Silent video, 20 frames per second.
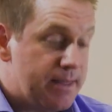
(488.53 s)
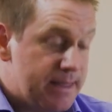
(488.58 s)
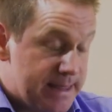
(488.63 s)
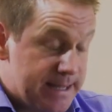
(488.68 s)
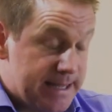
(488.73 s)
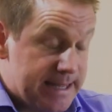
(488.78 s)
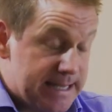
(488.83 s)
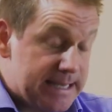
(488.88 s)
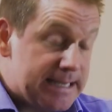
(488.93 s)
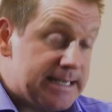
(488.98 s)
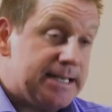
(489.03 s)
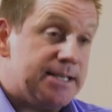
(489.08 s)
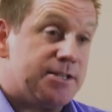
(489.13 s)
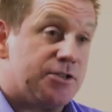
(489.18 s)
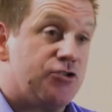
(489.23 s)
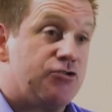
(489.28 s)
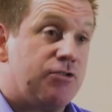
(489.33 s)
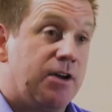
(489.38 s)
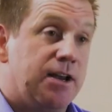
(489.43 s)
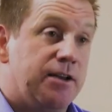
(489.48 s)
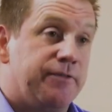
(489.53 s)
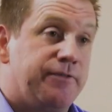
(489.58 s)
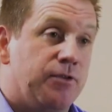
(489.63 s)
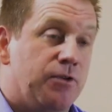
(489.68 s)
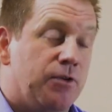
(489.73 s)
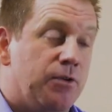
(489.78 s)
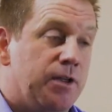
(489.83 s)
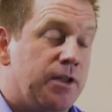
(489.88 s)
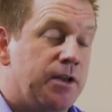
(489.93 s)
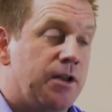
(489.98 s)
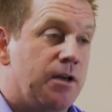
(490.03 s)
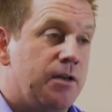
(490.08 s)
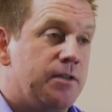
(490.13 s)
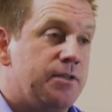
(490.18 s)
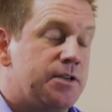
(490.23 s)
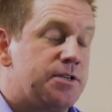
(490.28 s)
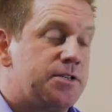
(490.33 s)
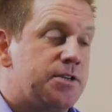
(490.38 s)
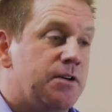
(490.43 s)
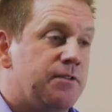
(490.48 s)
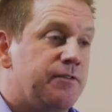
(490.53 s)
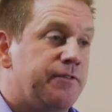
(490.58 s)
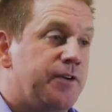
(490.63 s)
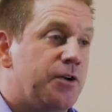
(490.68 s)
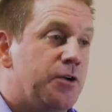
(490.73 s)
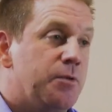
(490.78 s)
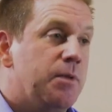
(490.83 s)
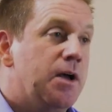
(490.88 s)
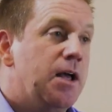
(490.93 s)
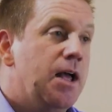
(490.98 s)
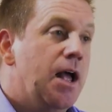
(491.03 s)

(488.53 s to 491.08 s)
this is the trailer for this certain film.